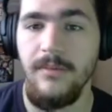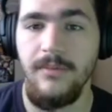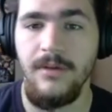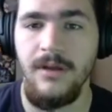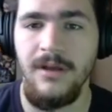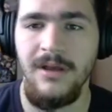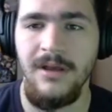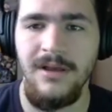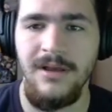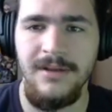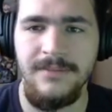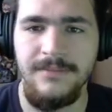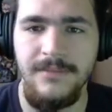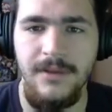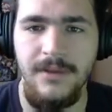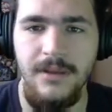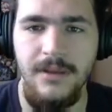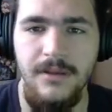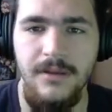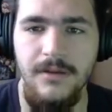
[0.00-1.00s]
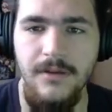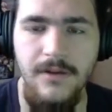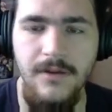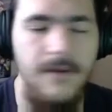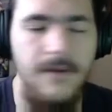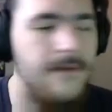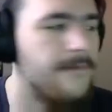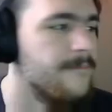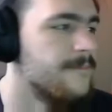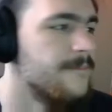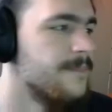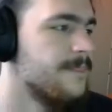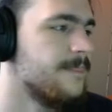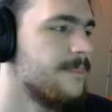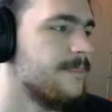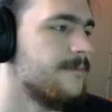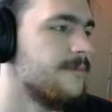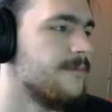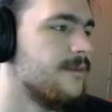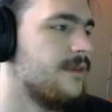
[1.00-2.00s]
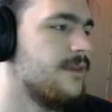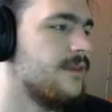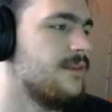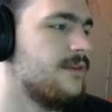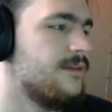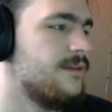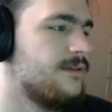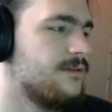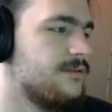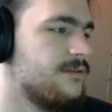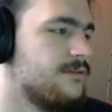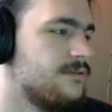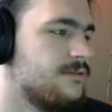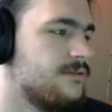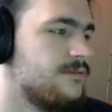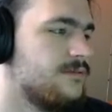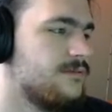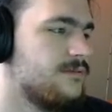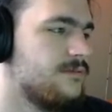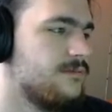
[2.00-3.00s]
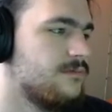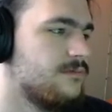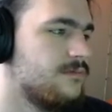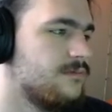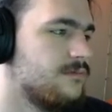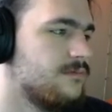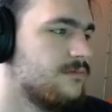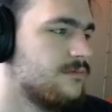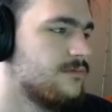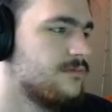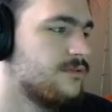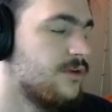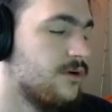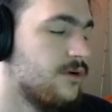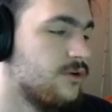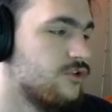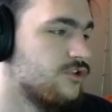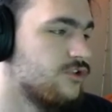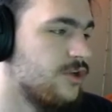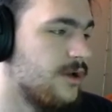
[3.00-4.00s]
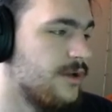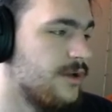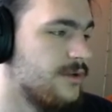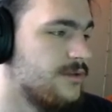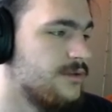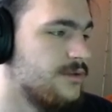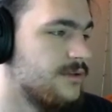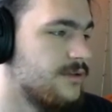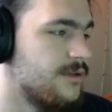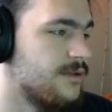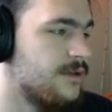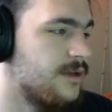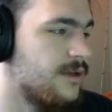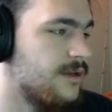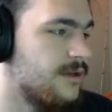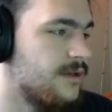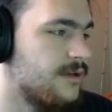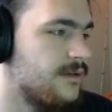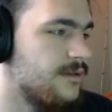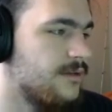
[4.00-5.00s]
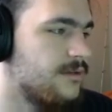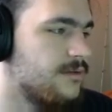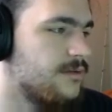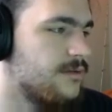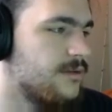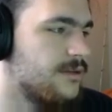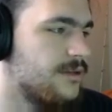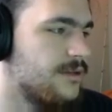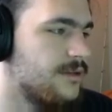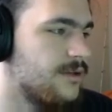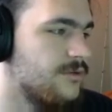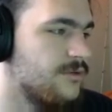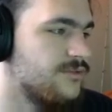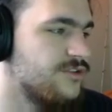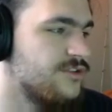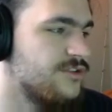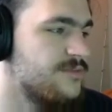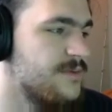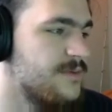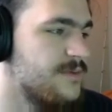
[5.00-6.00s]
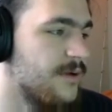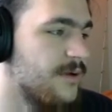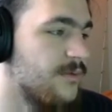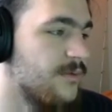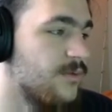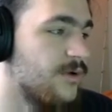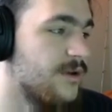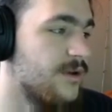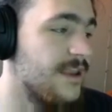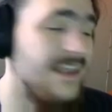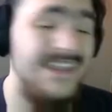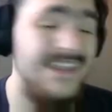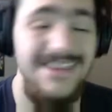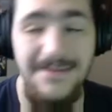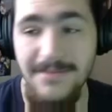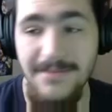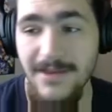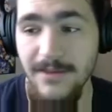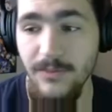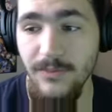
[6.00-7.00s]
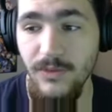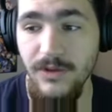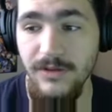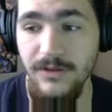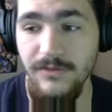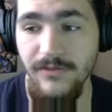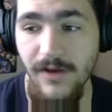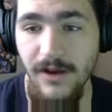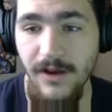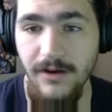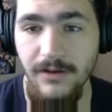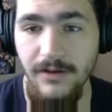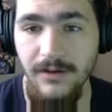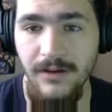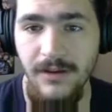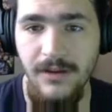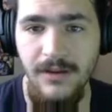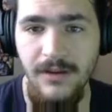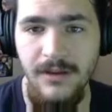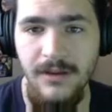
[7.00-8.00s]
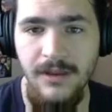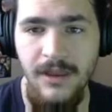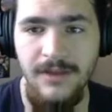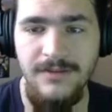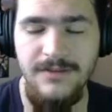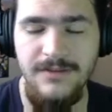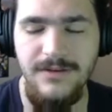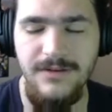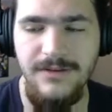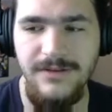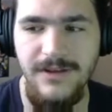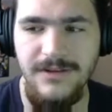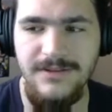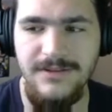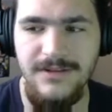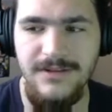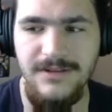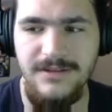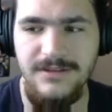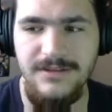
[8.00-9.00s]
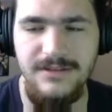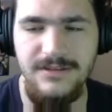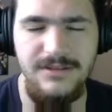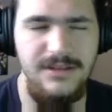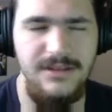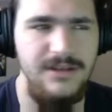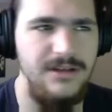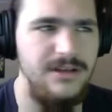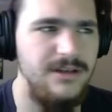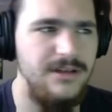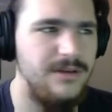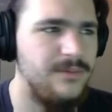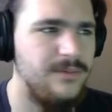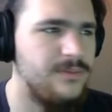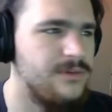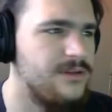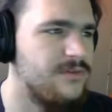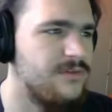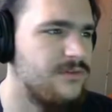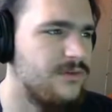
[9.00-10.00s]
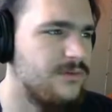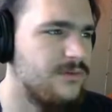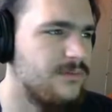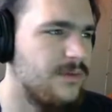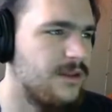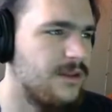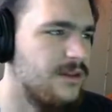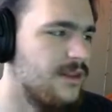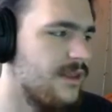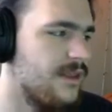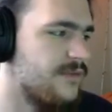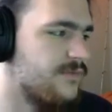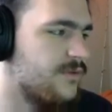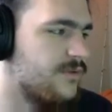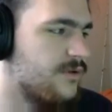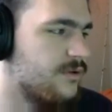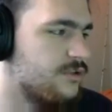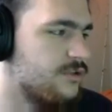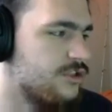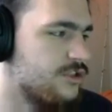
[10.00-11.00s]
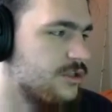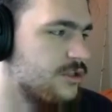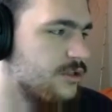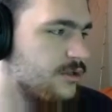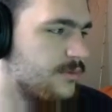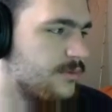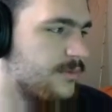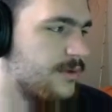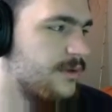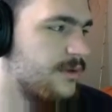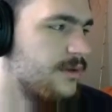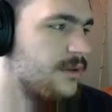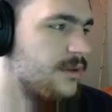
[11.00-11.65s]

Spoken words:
And then Tar Shot that lowers your speed by 1, and they become weak to fire. I discussed this, I believe, in my last video just a little bit.